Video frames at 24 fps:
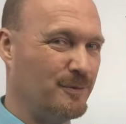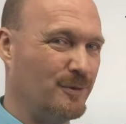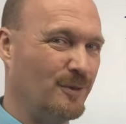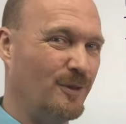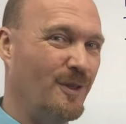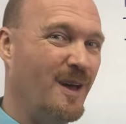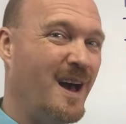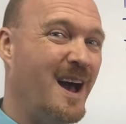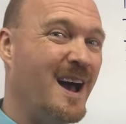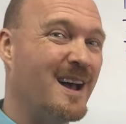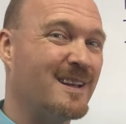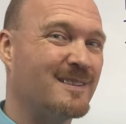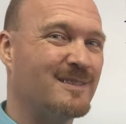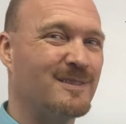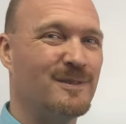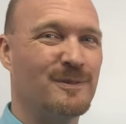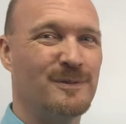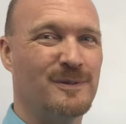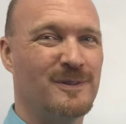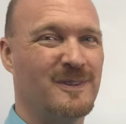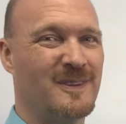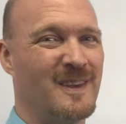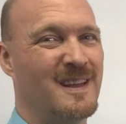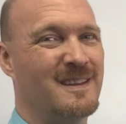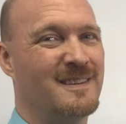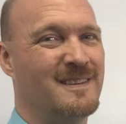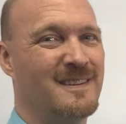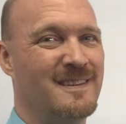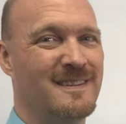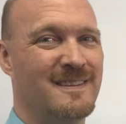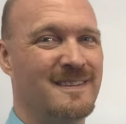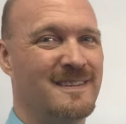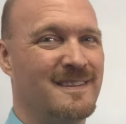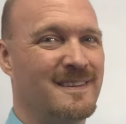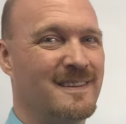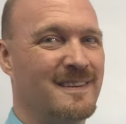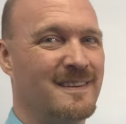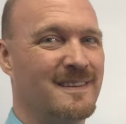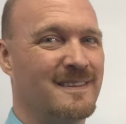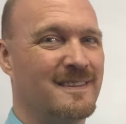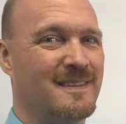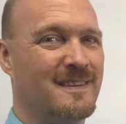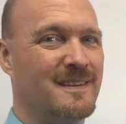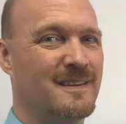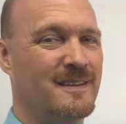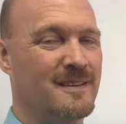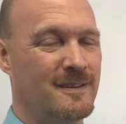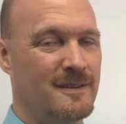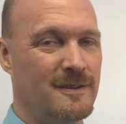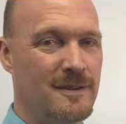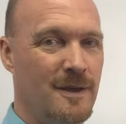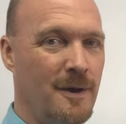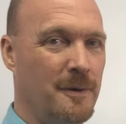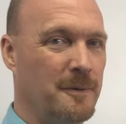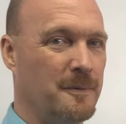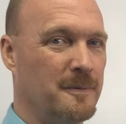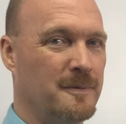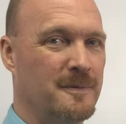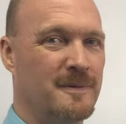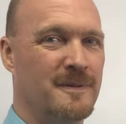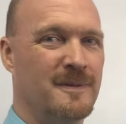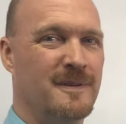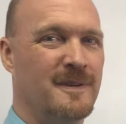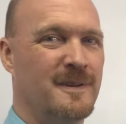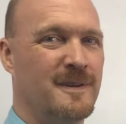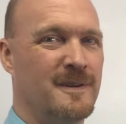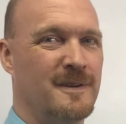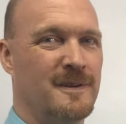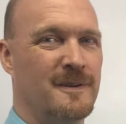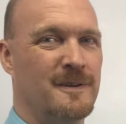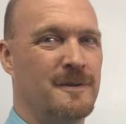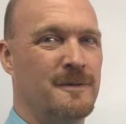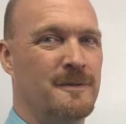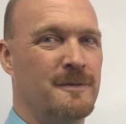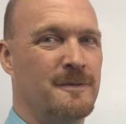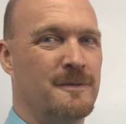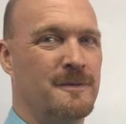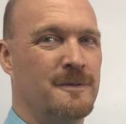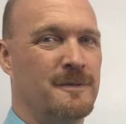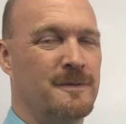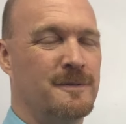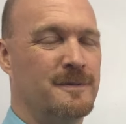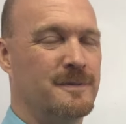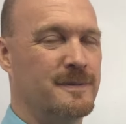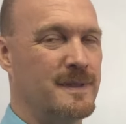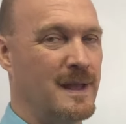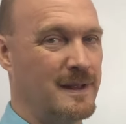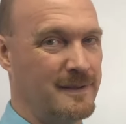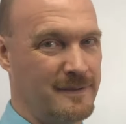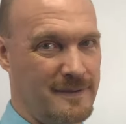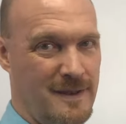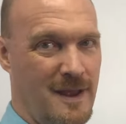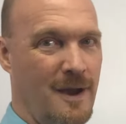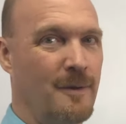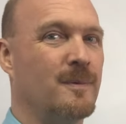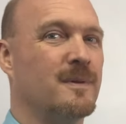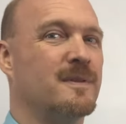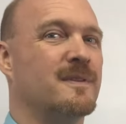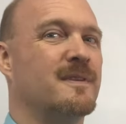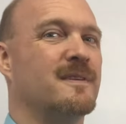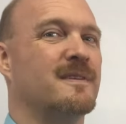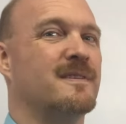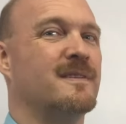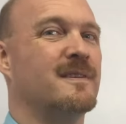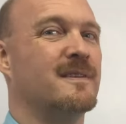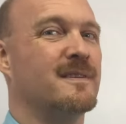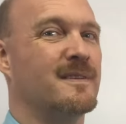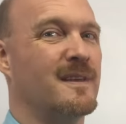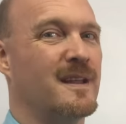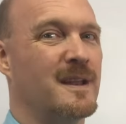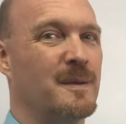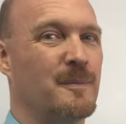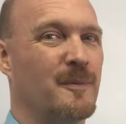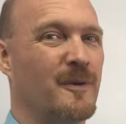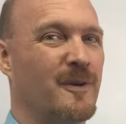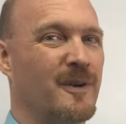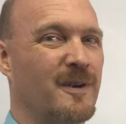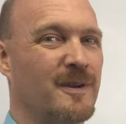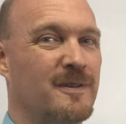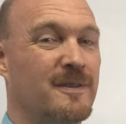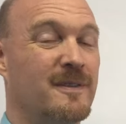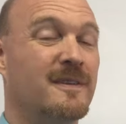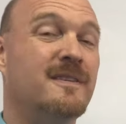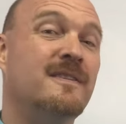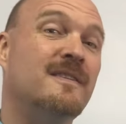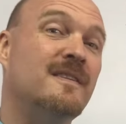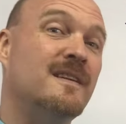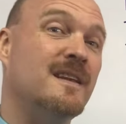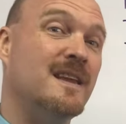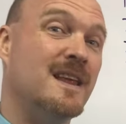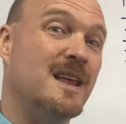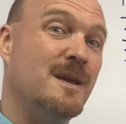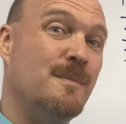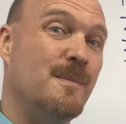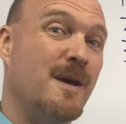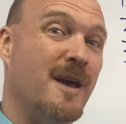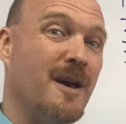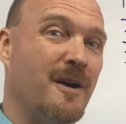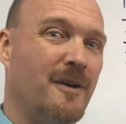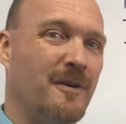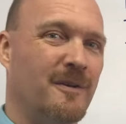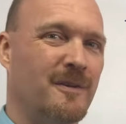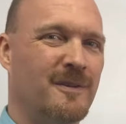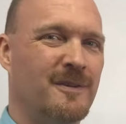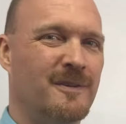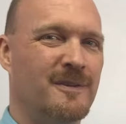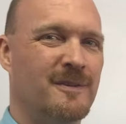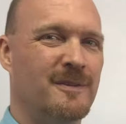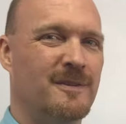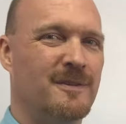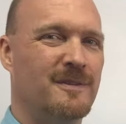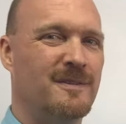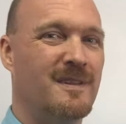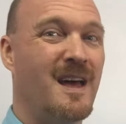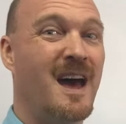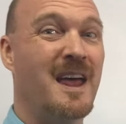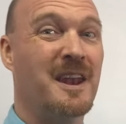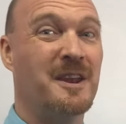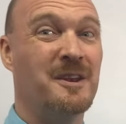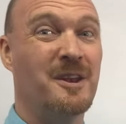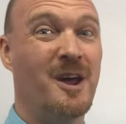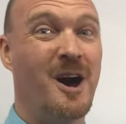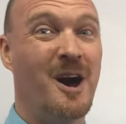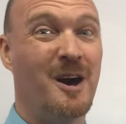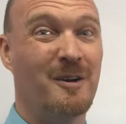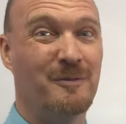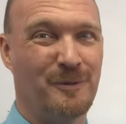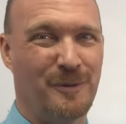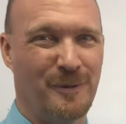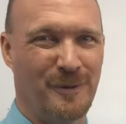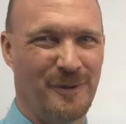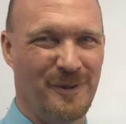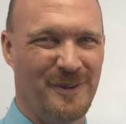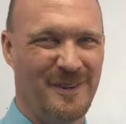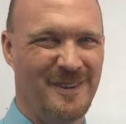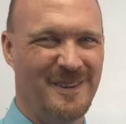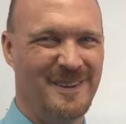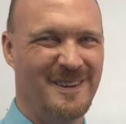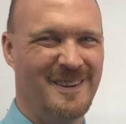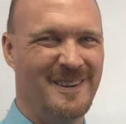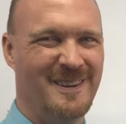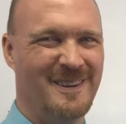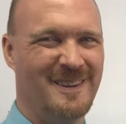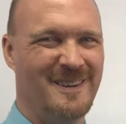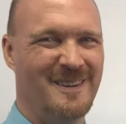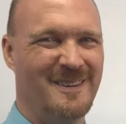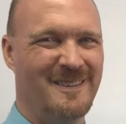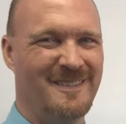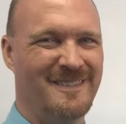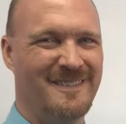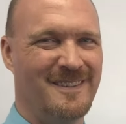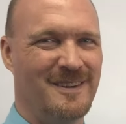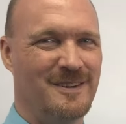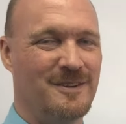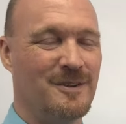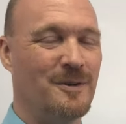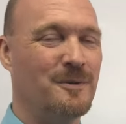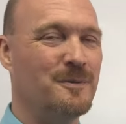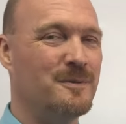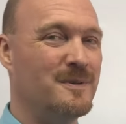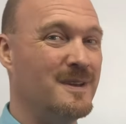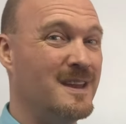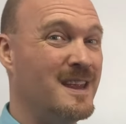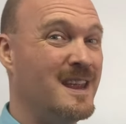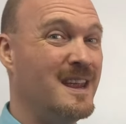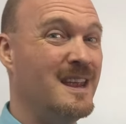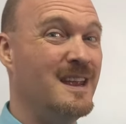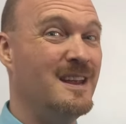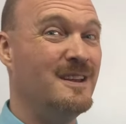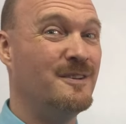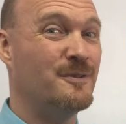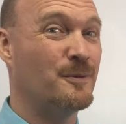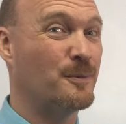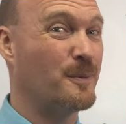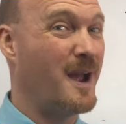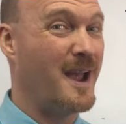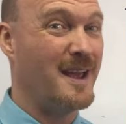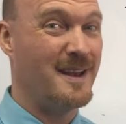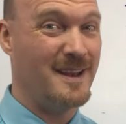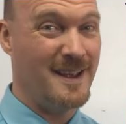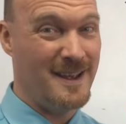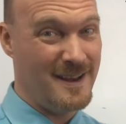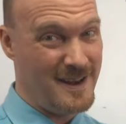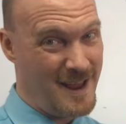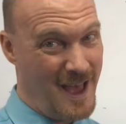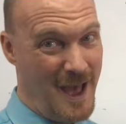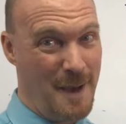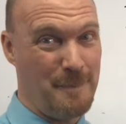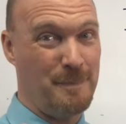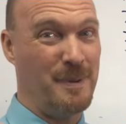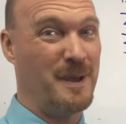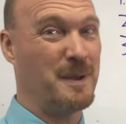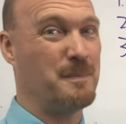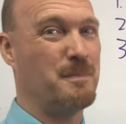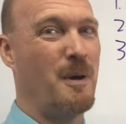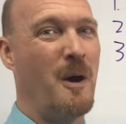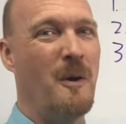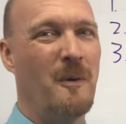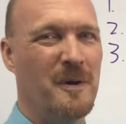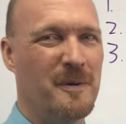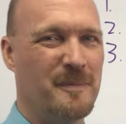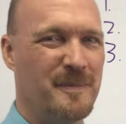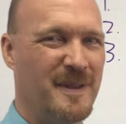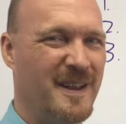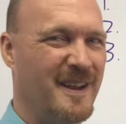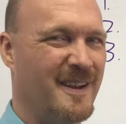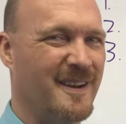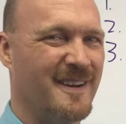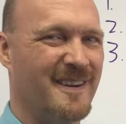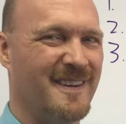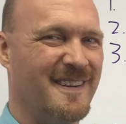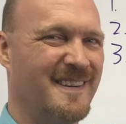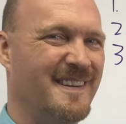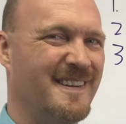lots of sentences. No, that's not what this is anymore. This is an email, not a novel. You don't need to write an epic poem here.